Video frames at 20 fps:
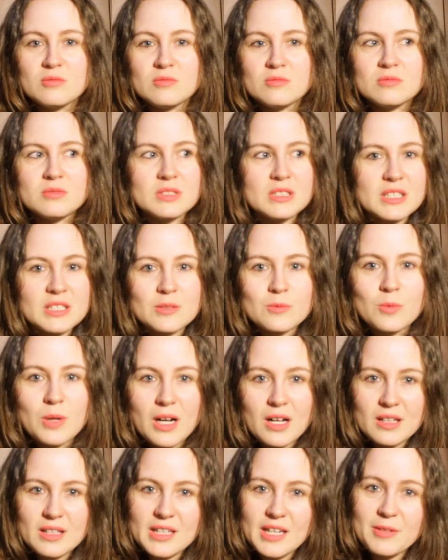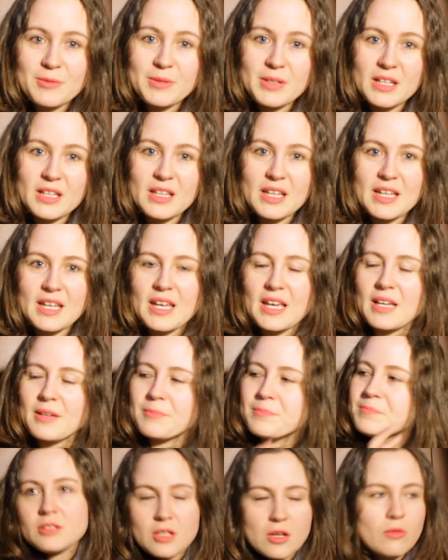really well and I really like it.
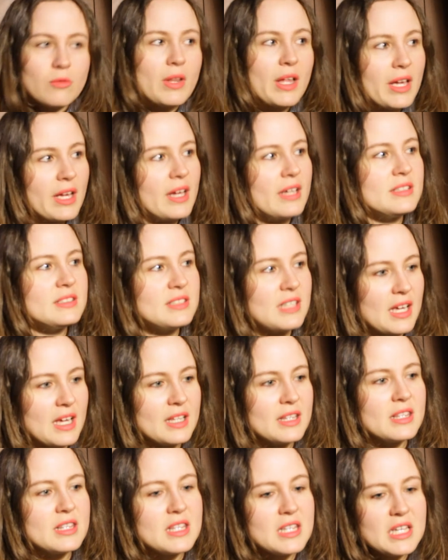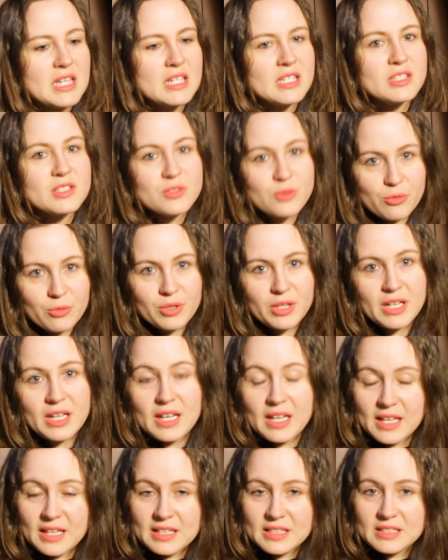So like I said, the
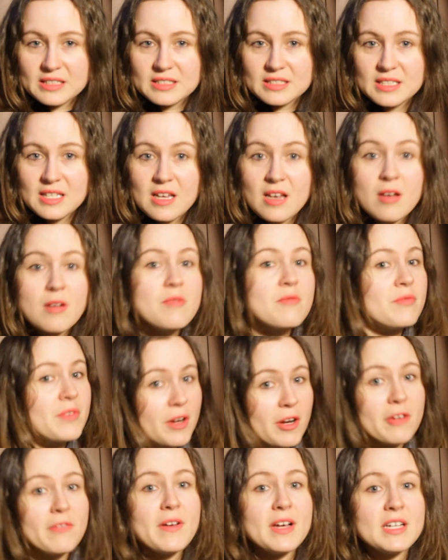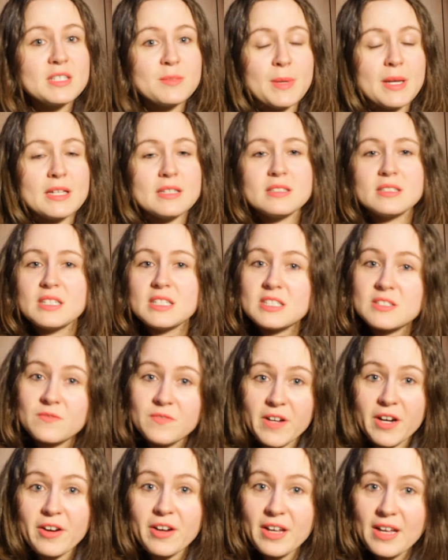story is very fast-paced. It's
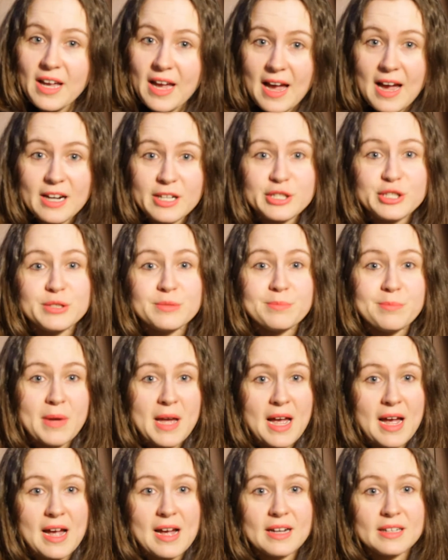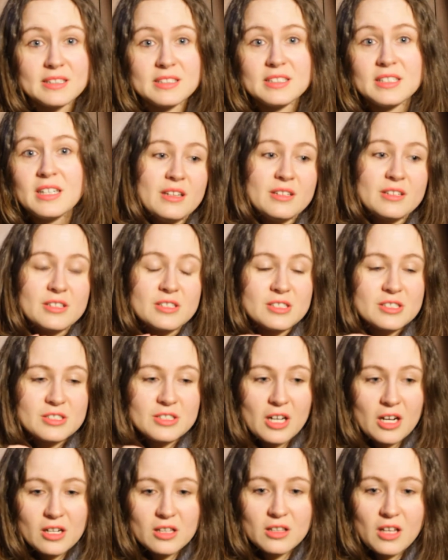very action-packed. There's
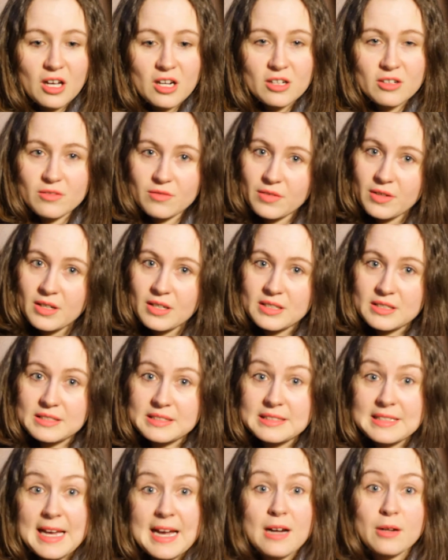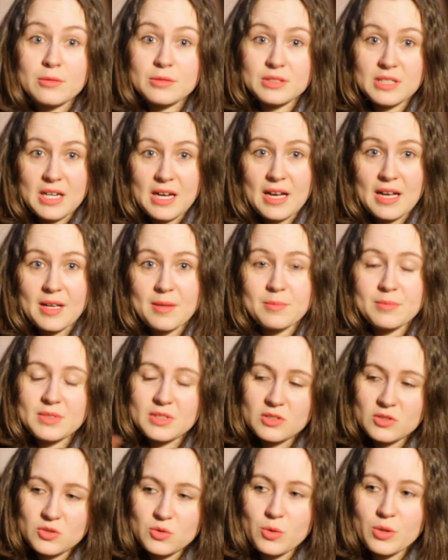not a lot of downtime.
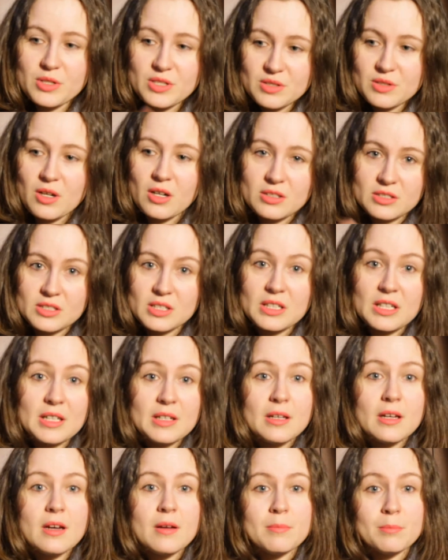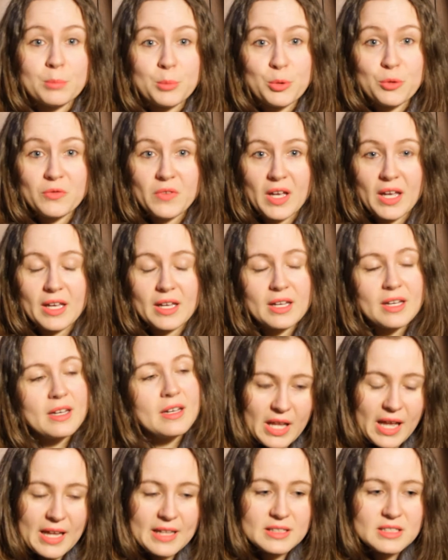The story's constantly moving,
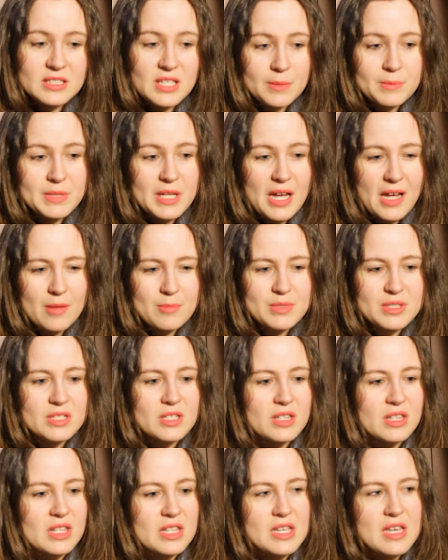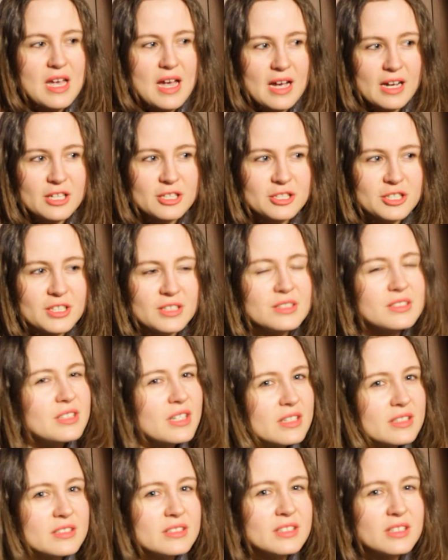and sometimes the action
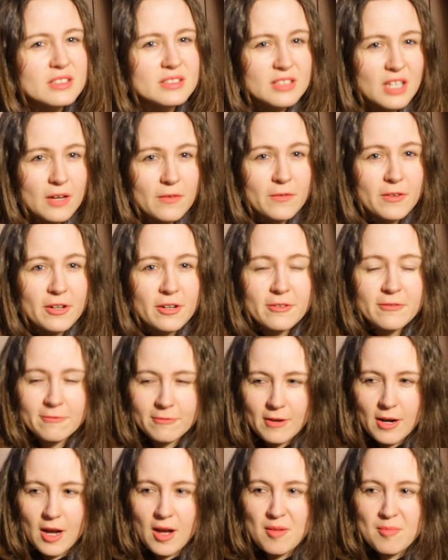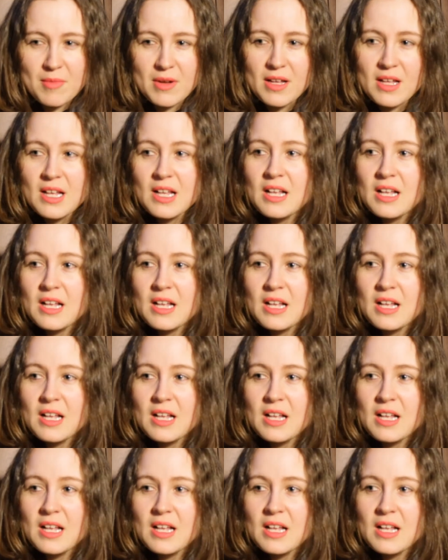does suffer from